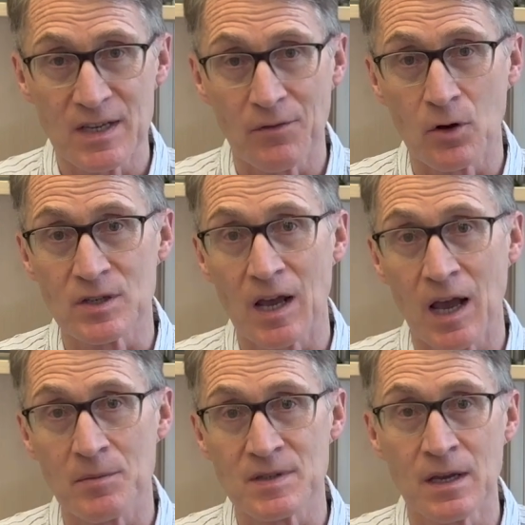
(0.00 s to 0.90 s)
several
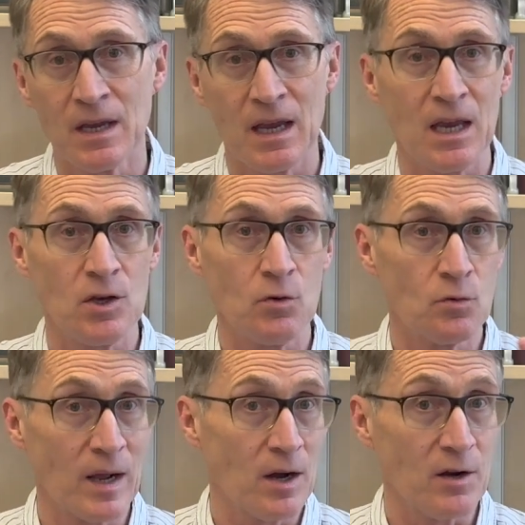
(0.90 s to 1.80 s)
times, and you
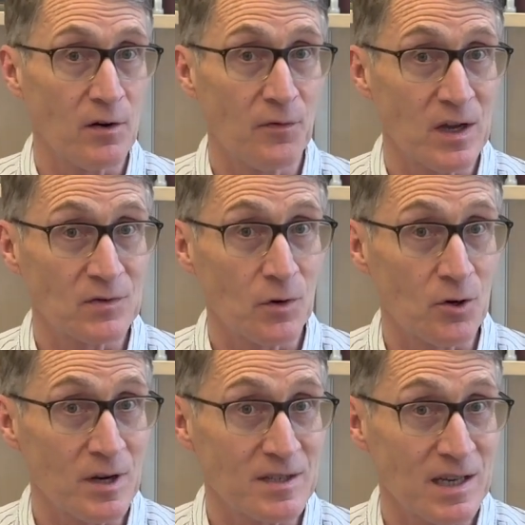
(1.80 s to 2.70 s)
run out of your
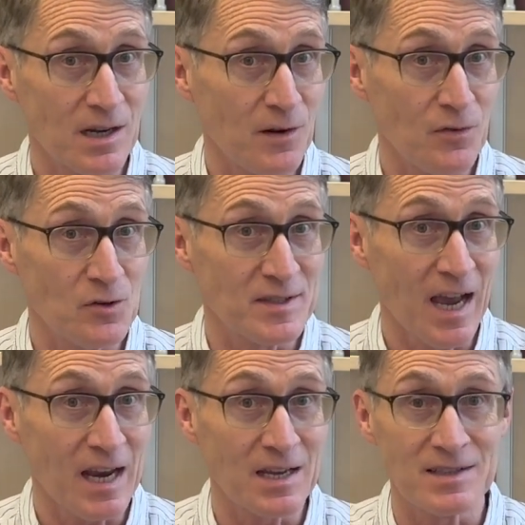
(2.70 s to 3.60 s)
phosphocreatine in a few
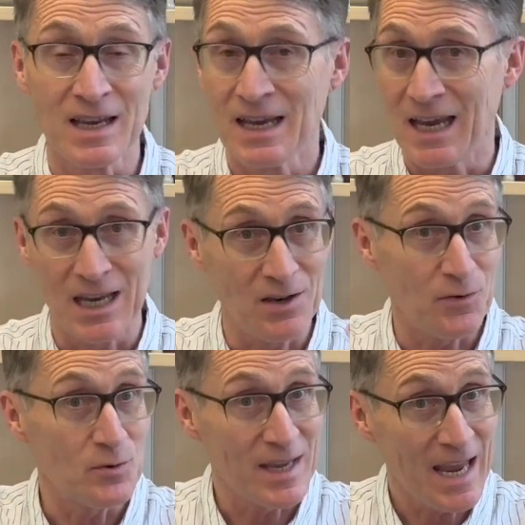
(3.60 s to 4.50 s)
seconds, and if
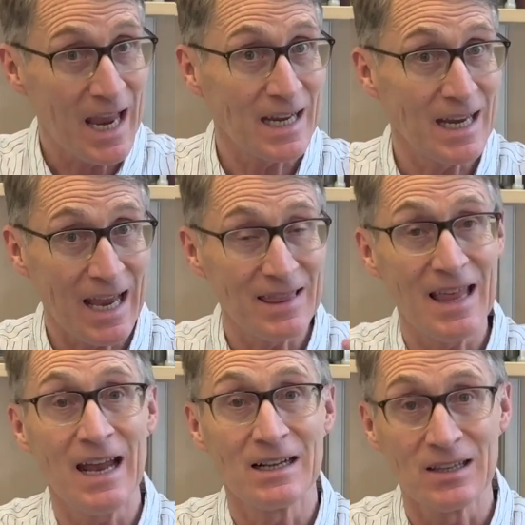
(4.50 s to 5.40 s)
you can't get
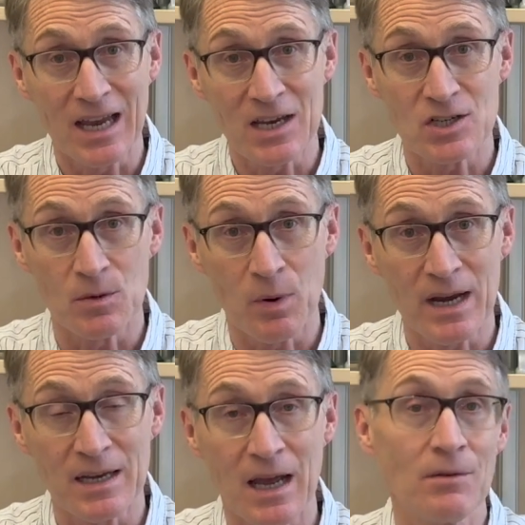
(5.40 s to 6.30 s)
that glycogen
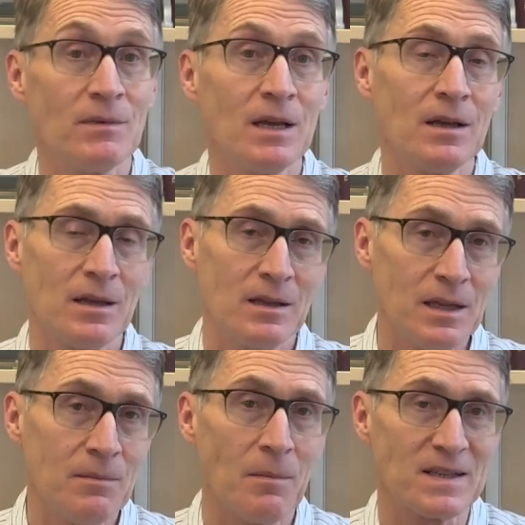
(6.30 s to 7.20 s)
breakdown,
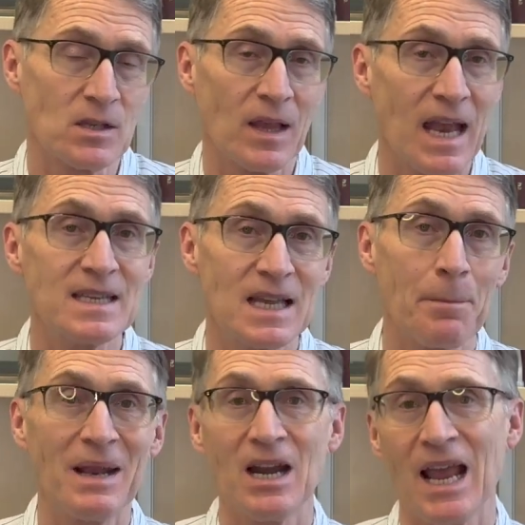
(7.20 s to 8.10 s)
the muscle ends up
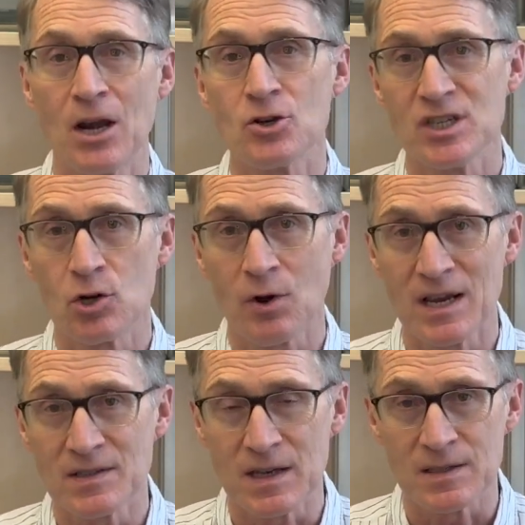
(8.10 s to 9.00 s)
in an energy
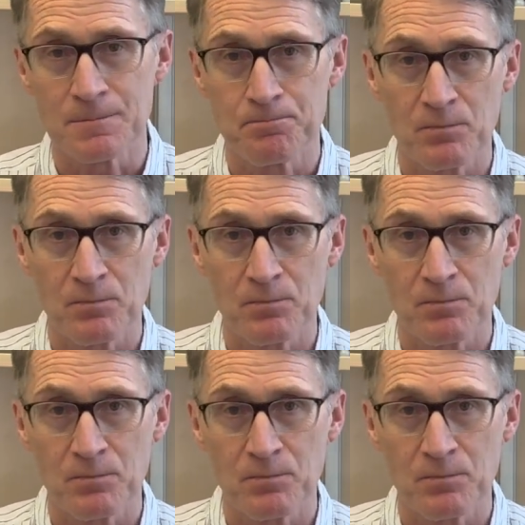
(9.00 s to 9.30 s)
crisis.